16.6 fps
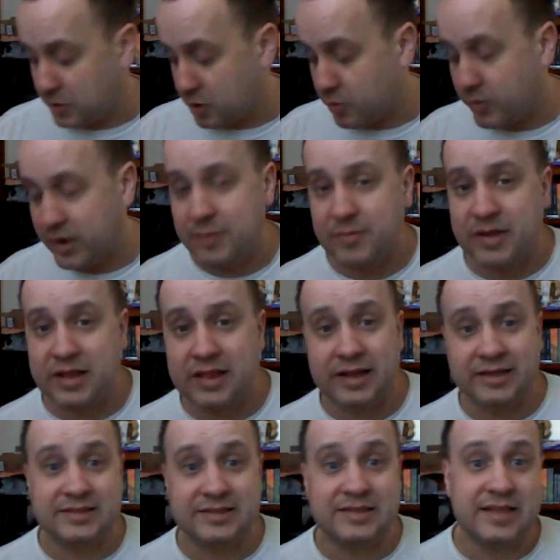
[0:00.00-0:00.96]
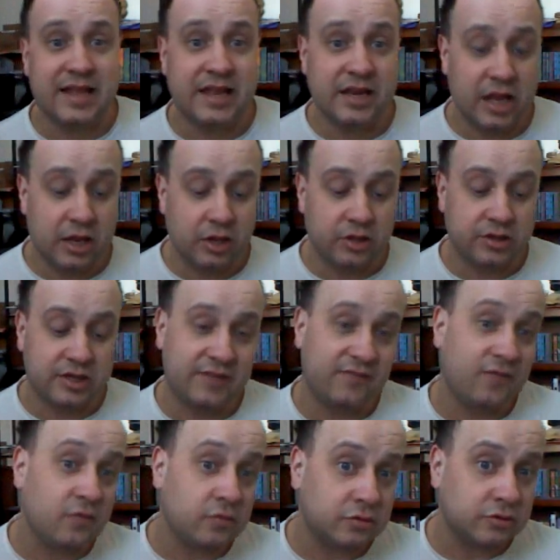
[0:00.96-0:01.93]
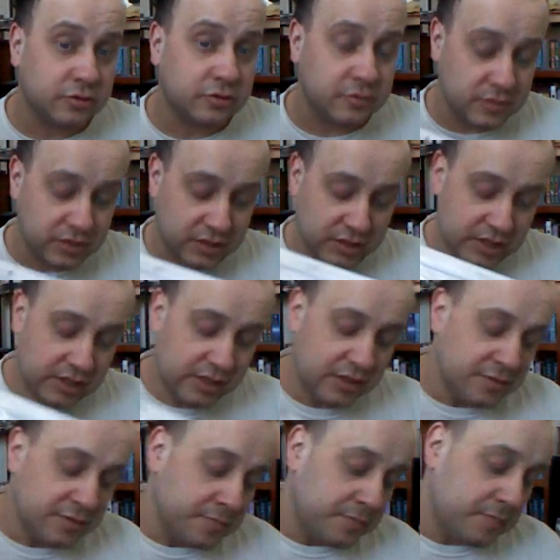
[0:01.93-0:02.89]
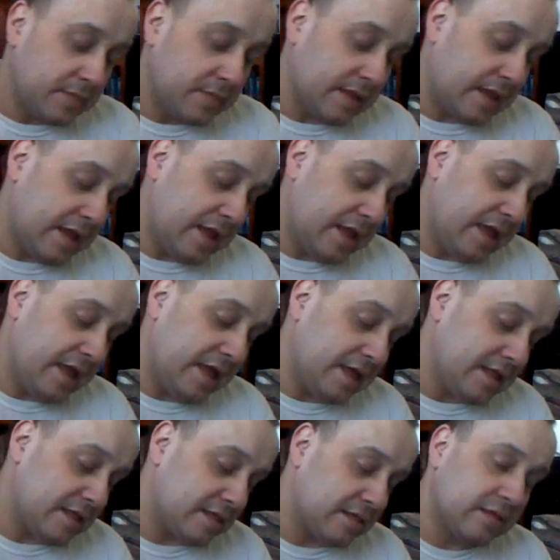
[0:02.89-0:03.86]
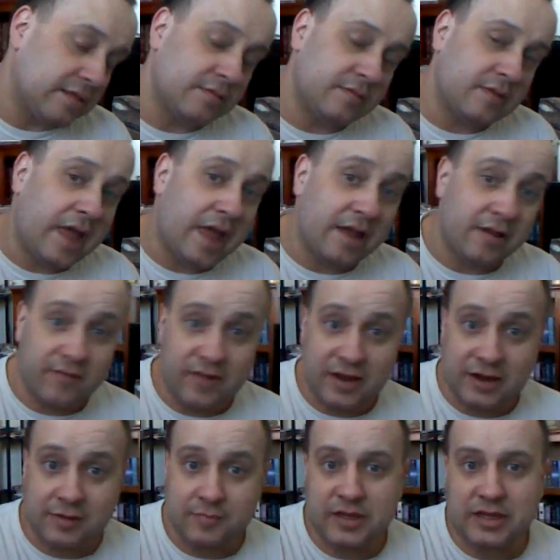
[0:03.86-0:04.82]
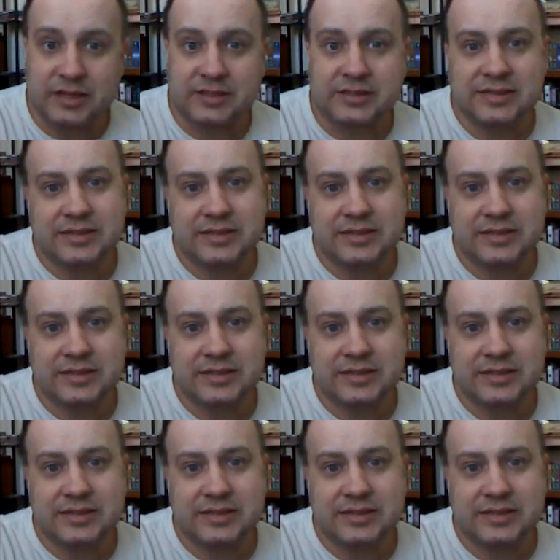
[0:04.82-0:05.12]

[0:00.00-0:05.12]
the way to make Linus' head not look deformed has aggravated me.